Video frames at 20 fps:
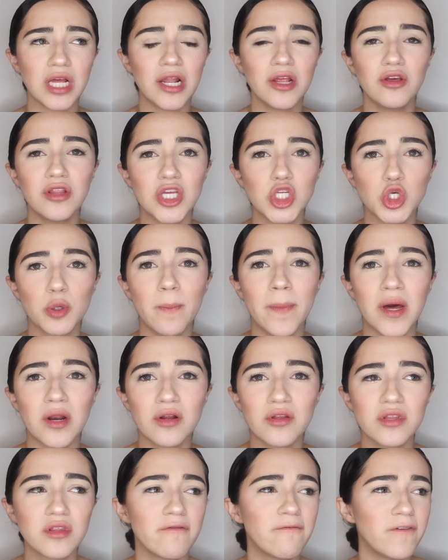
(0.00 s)
telling you that you're
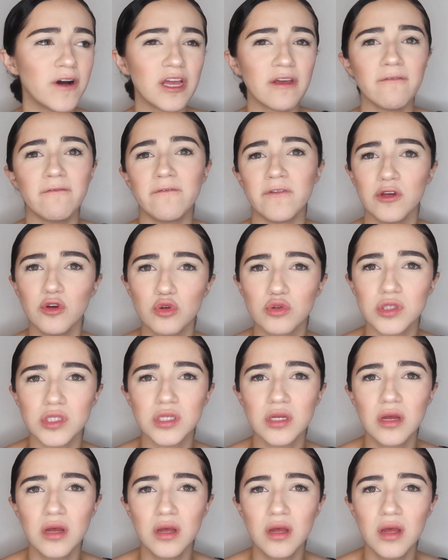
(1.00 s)
better than the
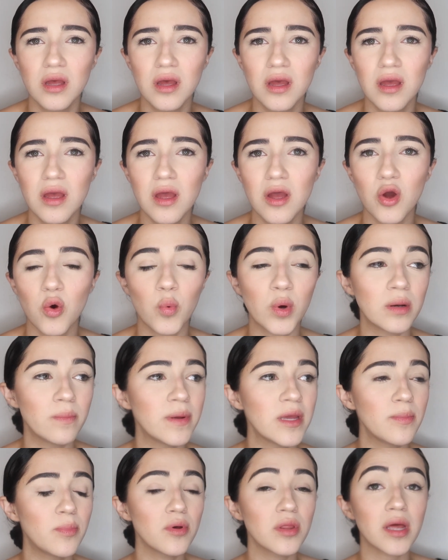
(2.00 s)
fields, when
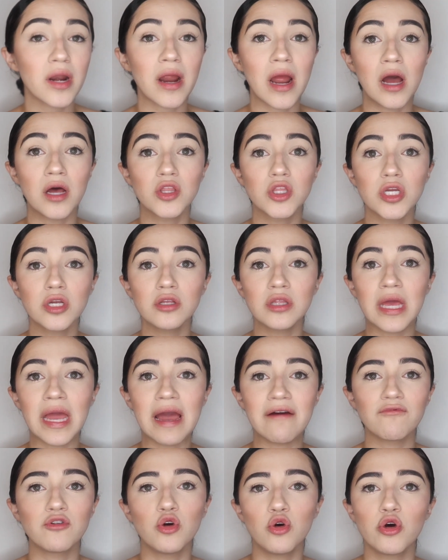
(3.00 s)
people that are out there, they
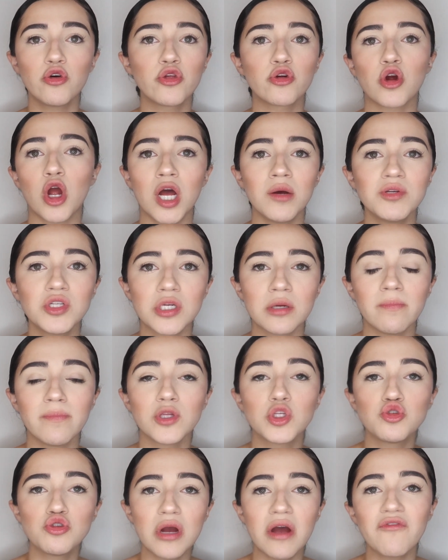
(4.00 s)
have no other option,
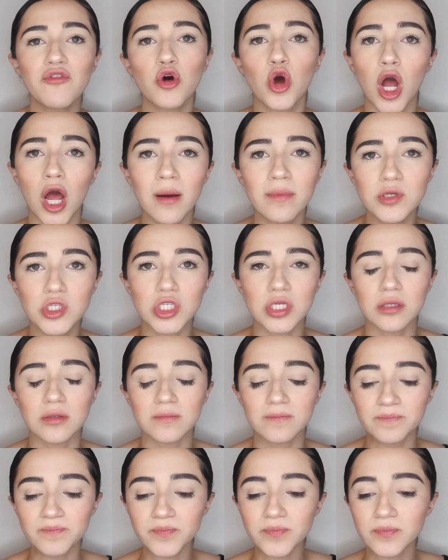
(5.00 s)
but you have the option.
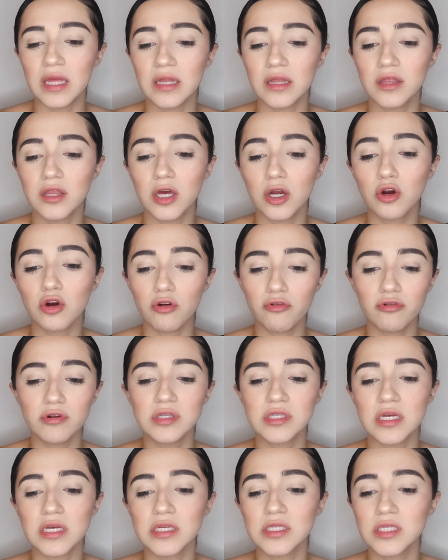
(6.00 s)
And the
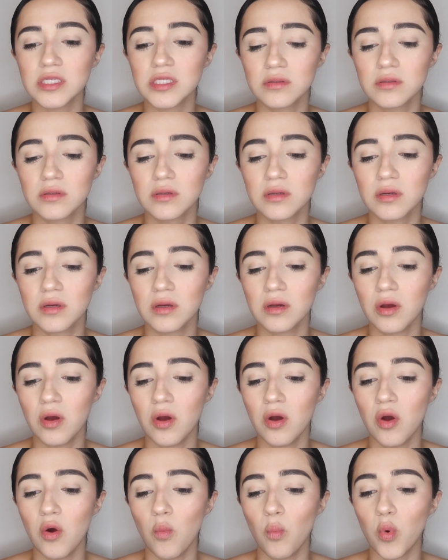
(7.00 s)
girlfriend says,
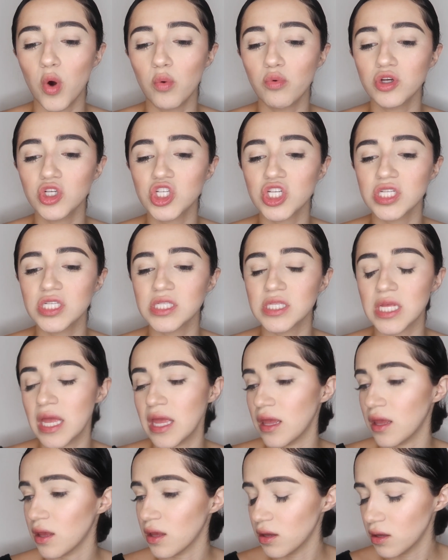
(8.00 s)
what was she
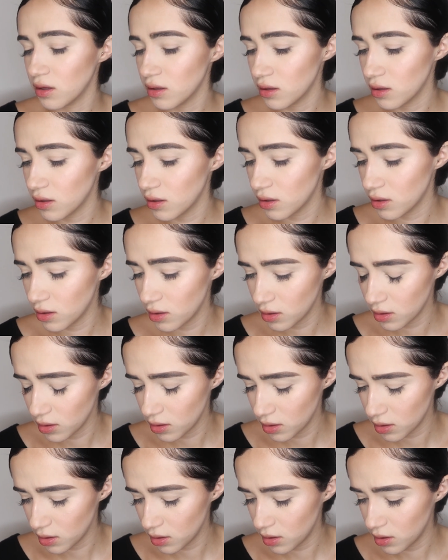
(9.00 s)
saying? I
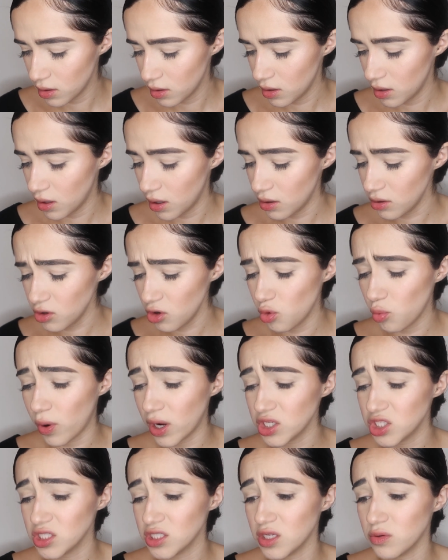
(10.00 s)
don't know
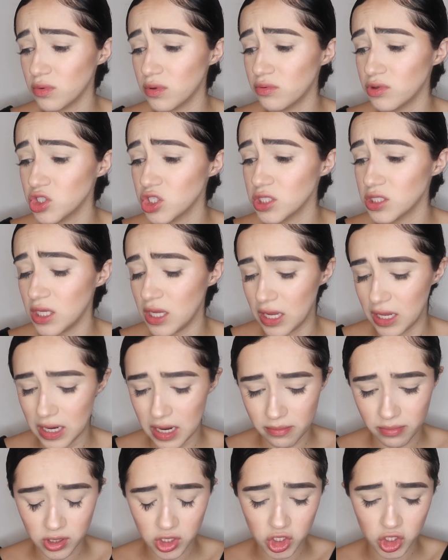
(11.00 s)
why she said what was she saying.
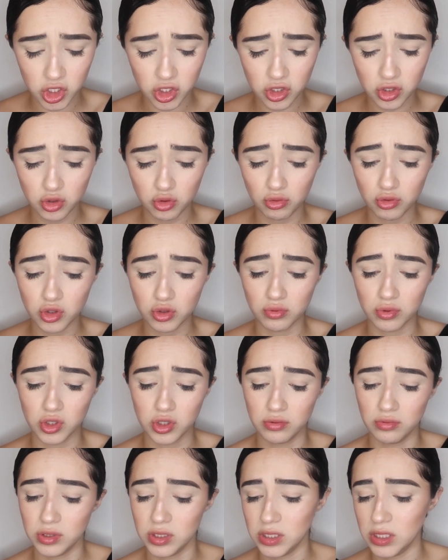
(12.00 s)
Like, bitch, she just told you what
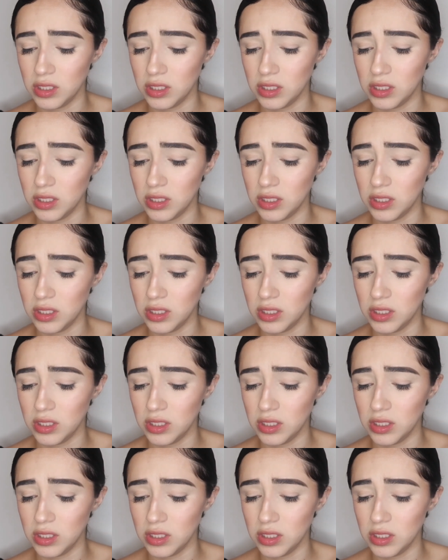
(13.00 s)
she was